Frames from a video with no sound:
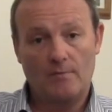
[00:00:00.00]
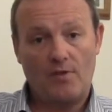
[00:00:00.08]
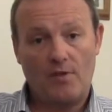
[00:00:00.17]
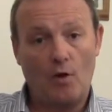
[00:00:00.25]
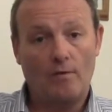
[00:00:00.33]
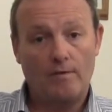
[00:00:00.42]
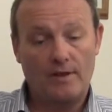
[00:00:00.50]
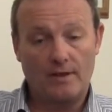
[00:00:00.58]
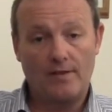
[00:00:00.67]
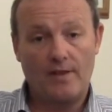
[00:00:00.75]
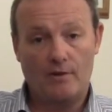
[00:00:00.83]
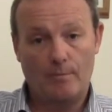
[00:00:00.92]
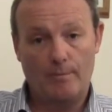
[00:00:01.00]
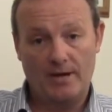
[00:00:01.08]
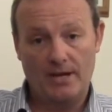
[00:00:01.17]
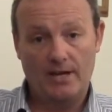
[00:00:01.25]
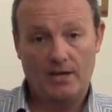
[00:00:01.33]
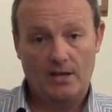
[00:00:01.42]
thought field
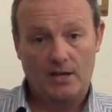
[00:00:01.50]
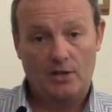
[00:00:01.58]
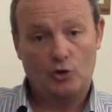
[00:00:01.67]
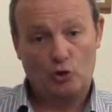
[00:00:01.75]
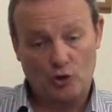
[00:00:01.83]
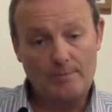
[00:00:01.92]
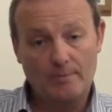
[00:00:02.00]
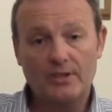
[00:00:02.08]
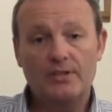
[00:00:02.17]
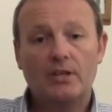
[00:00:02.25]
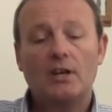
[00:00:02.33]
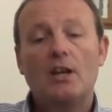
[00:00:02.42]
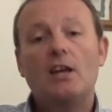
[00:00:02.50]
therapy treatment